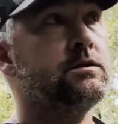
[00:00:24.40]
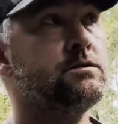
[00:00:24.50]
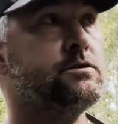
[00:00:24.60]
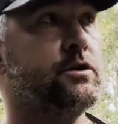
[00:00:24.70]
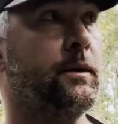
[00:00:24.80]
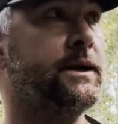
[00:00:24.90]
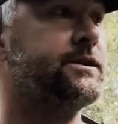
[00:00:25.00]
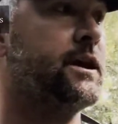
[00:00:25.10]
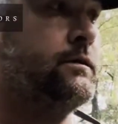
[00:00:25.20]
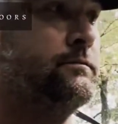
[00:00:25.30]
2 weeks
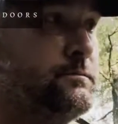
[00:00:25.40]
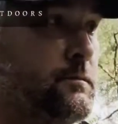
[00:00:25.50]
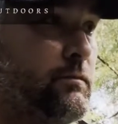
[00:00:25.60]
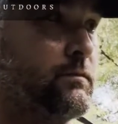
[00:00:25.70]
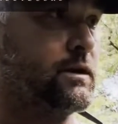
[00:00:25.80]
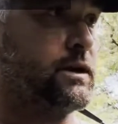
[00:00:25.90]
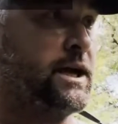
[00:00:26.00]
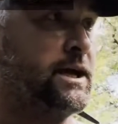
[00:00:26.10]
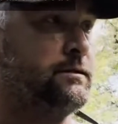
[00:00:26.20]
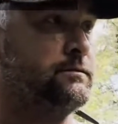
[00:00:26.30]
ago,
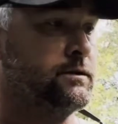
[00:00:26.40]
and